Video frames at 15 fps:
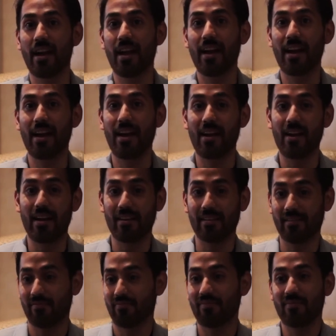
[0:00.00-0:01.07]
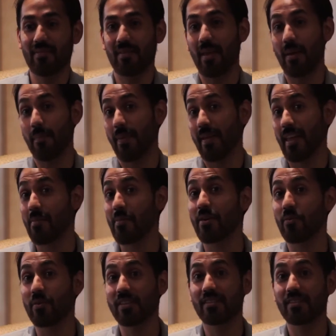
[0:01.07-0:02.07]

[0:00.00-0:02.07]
uh, and the pandemic was